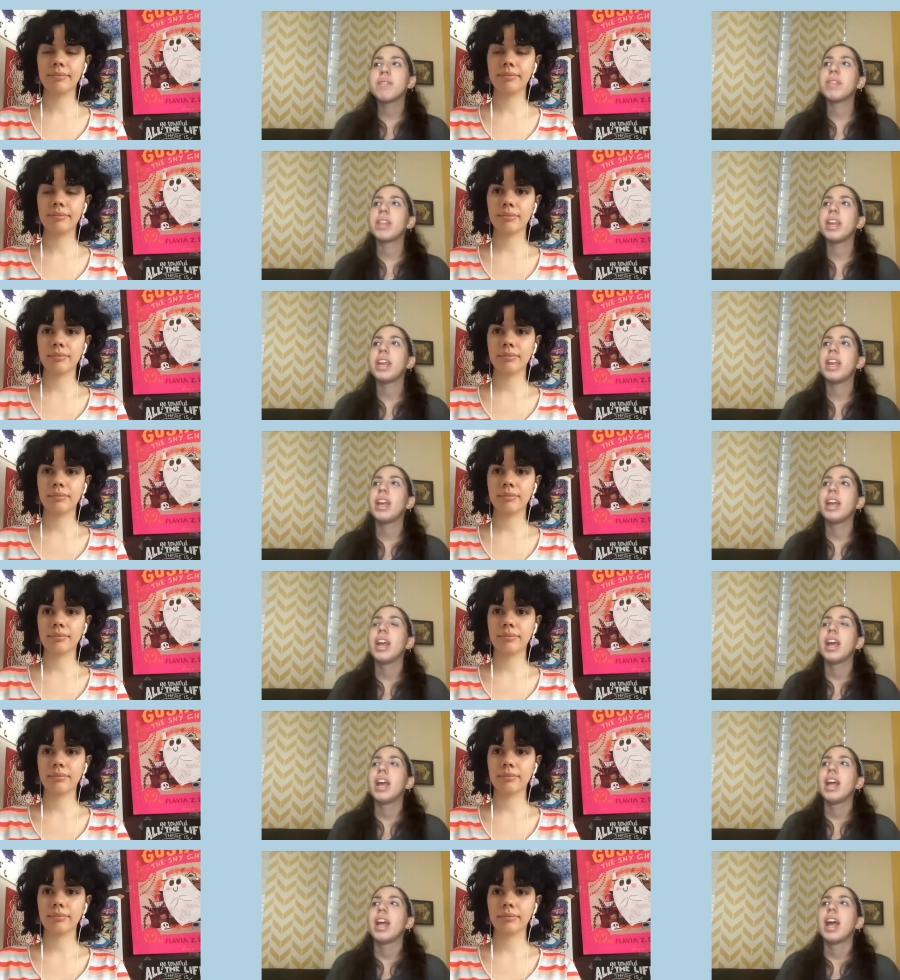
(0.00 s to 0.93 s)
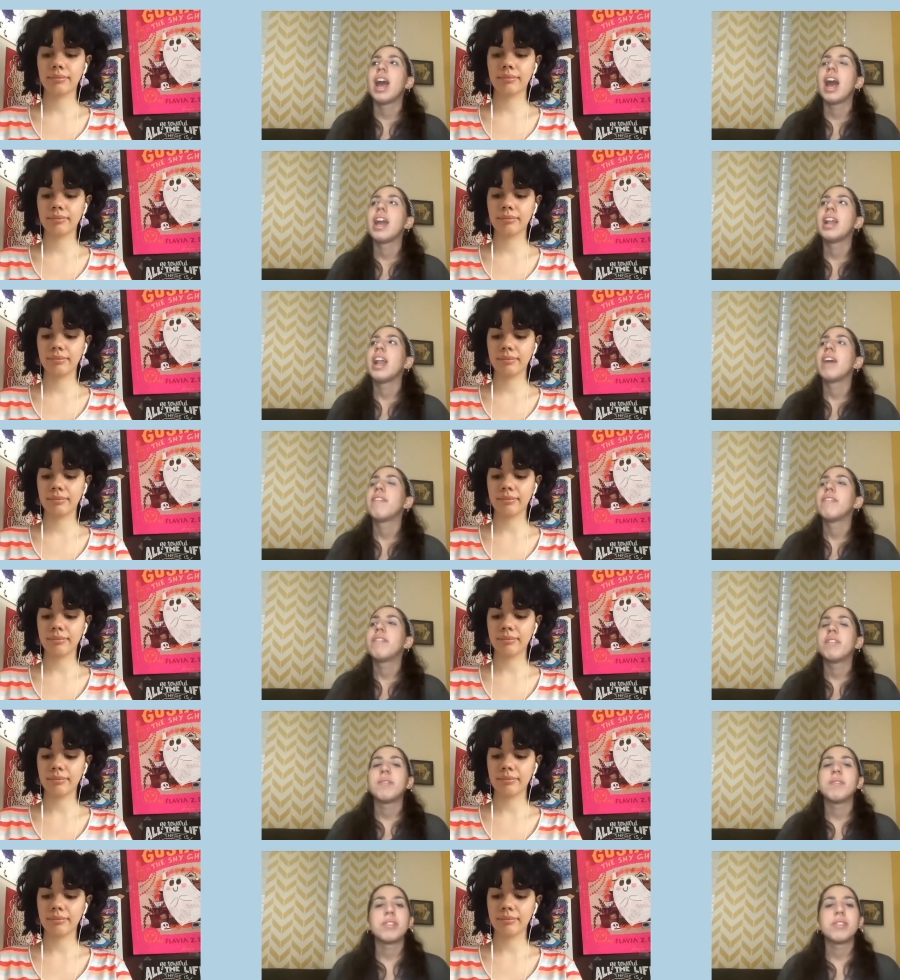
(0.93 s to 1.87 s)
Speaker 1: Ghibli hadn't had a
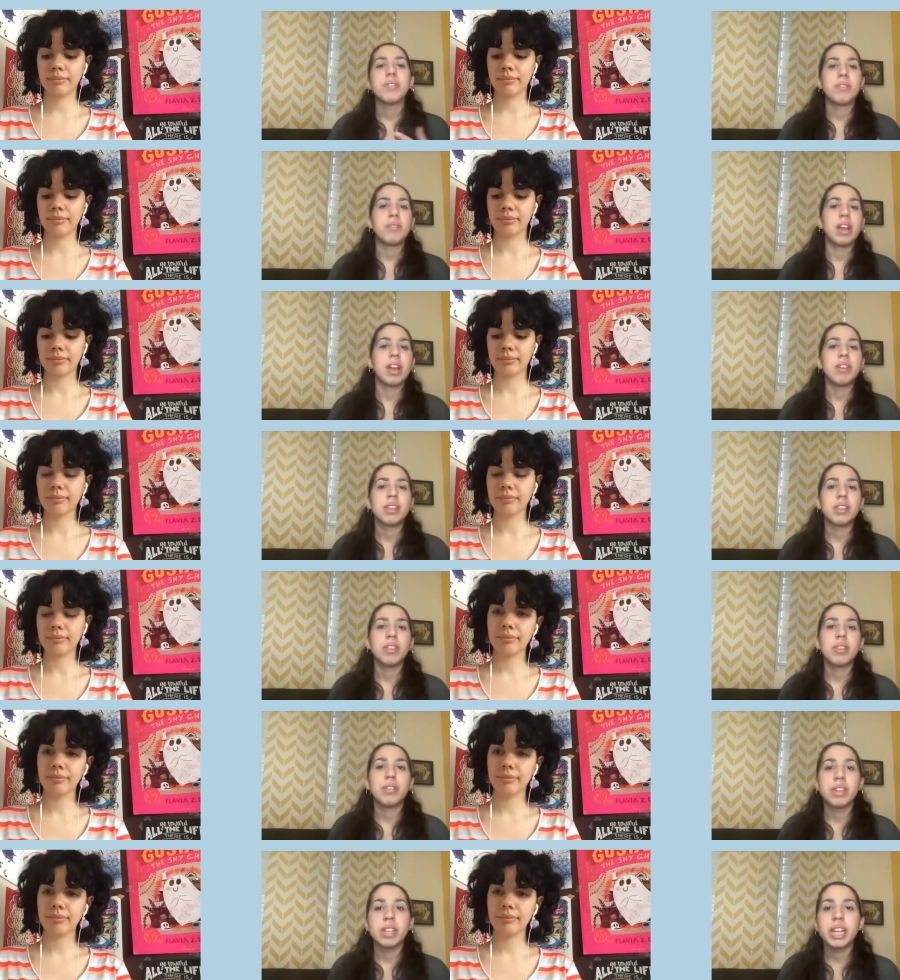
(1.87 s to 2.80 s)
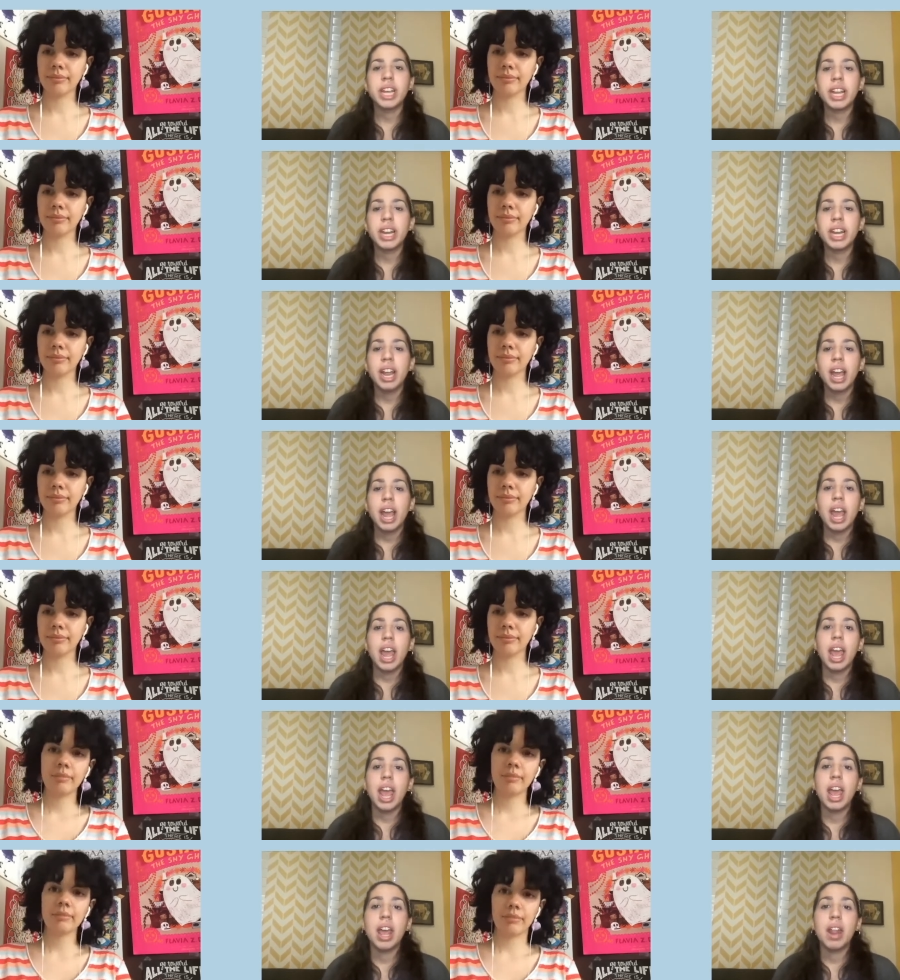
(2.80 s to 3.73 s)
film since 2013,
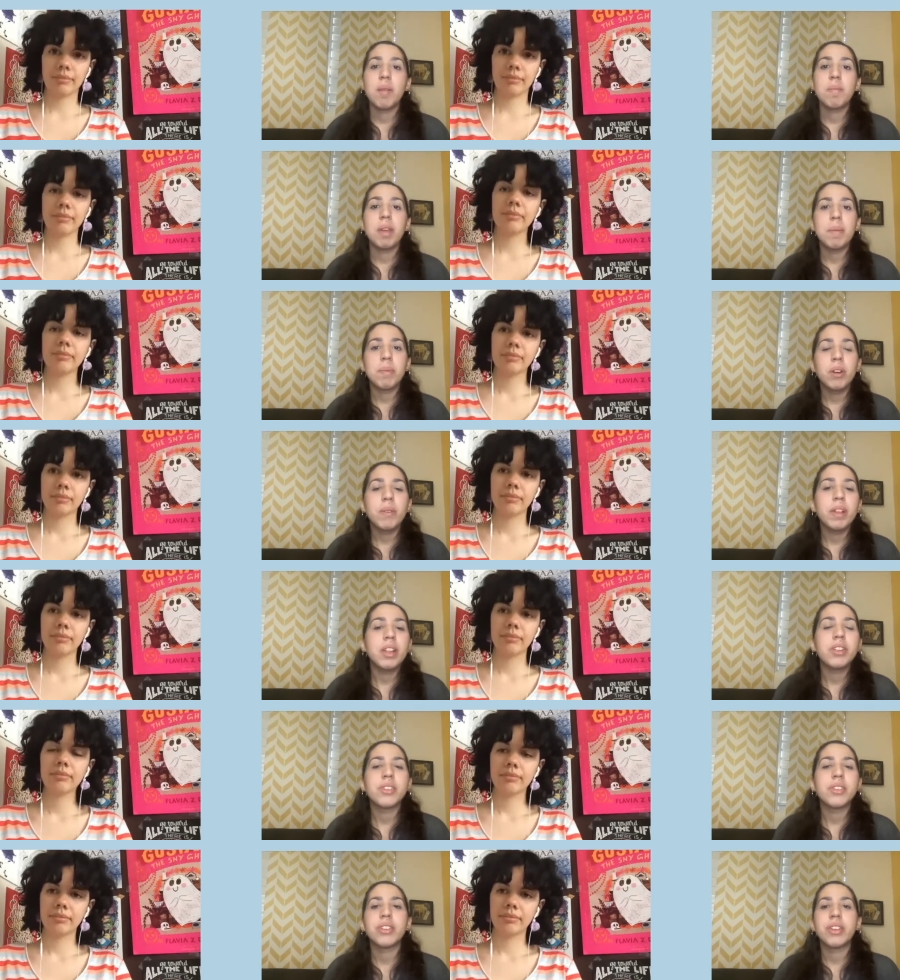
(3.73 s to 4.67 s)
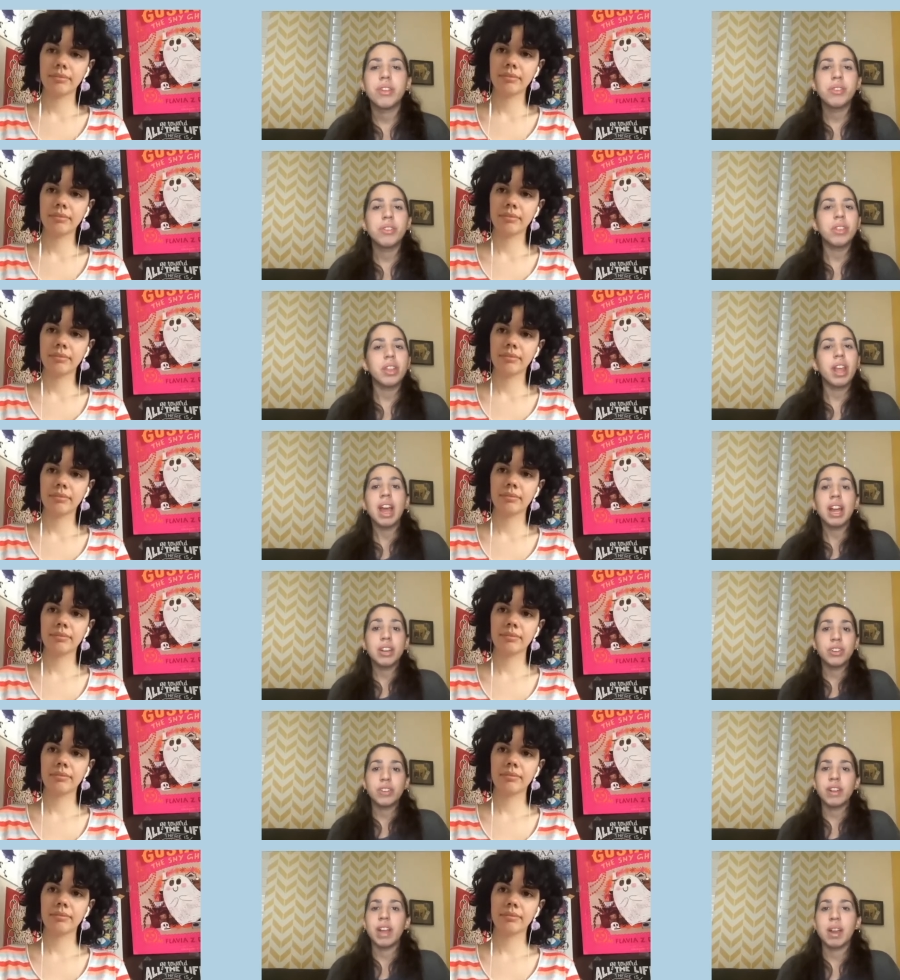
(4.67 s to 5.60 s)
and people are really just used to the
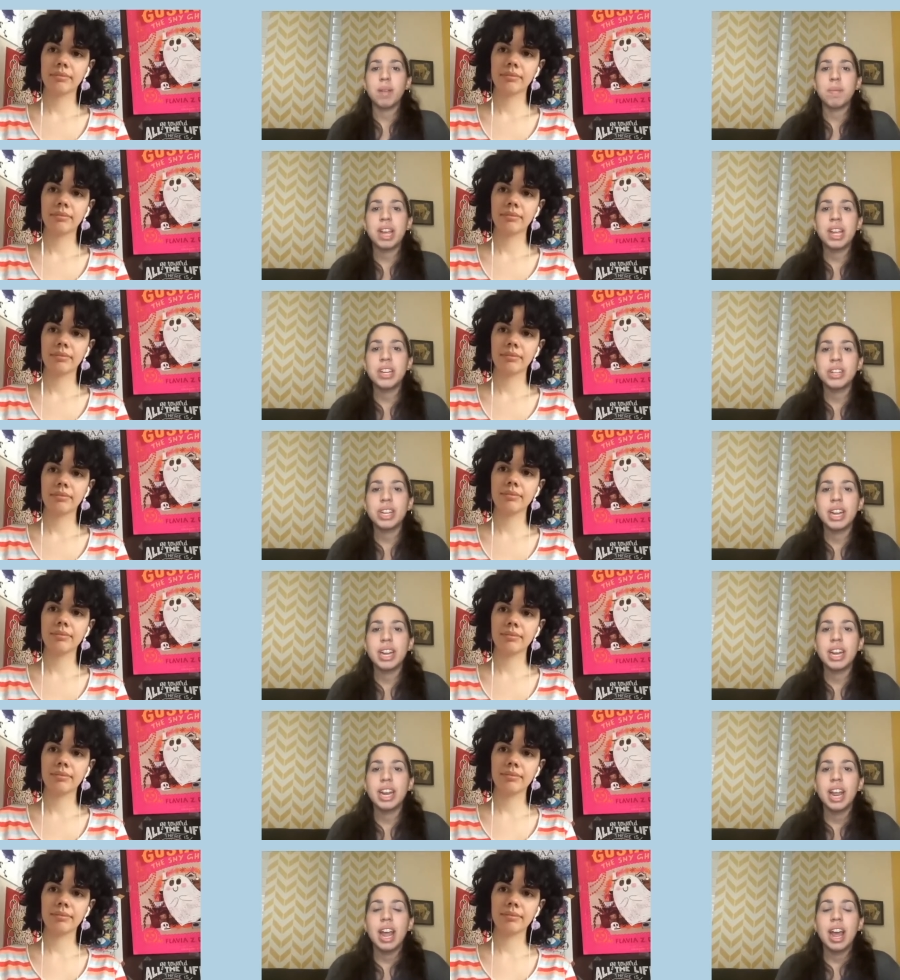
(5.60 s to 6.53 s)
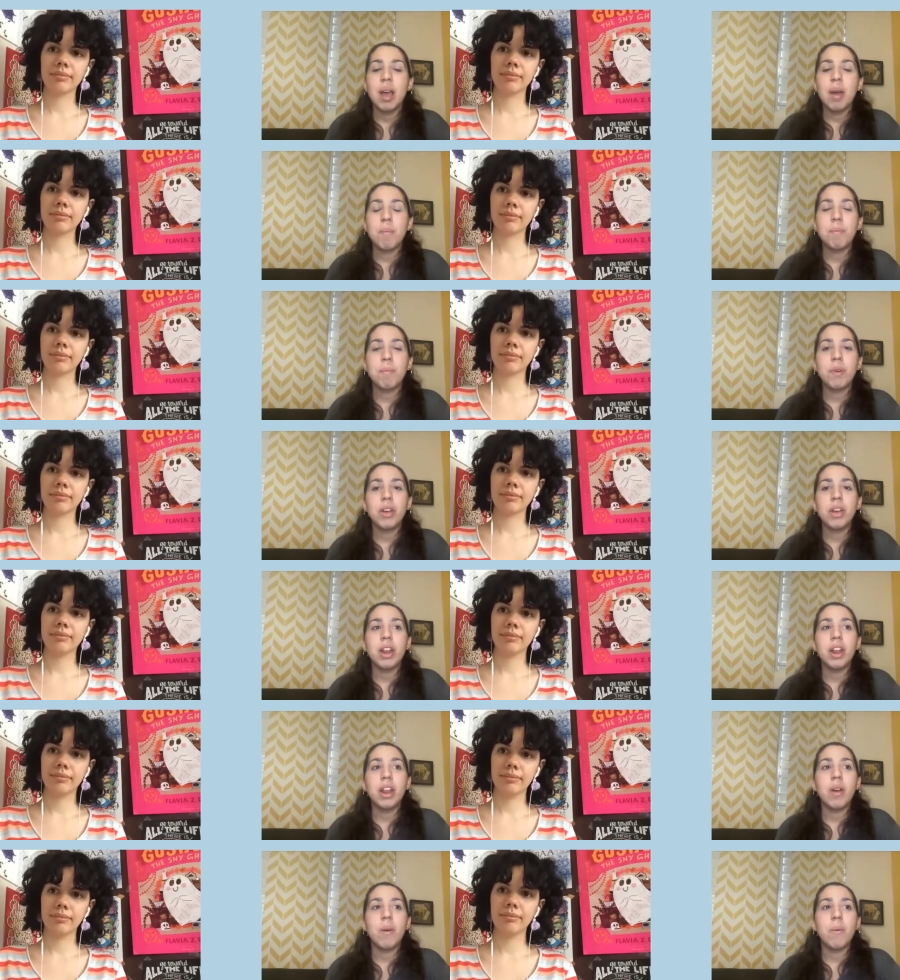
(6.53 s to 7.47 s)
hand-drawn animation. But
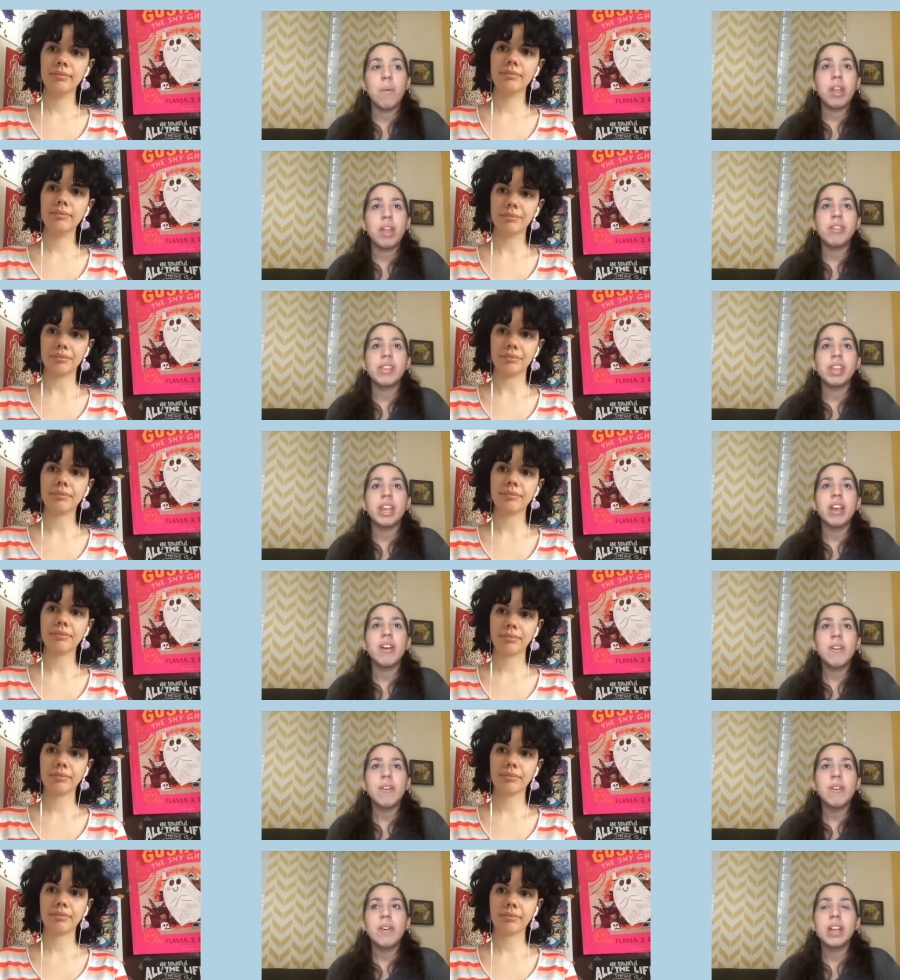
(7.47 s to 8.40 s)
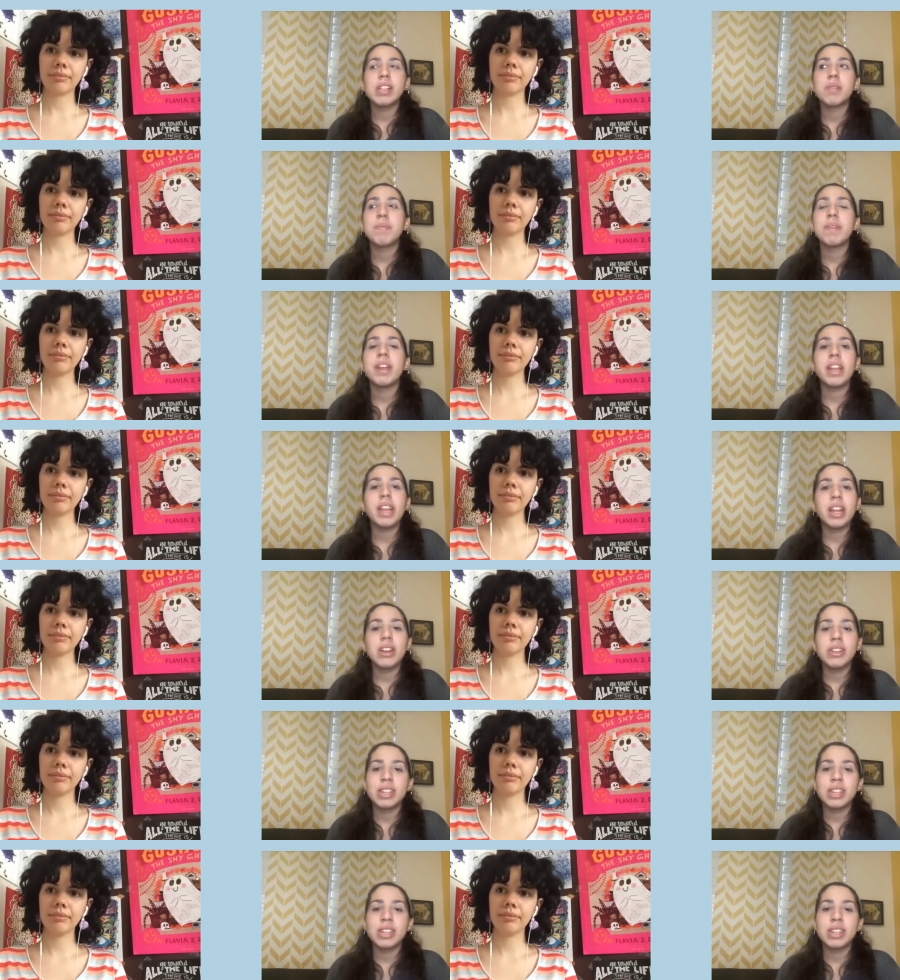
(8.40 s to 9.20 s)
when you see, oh, it's been years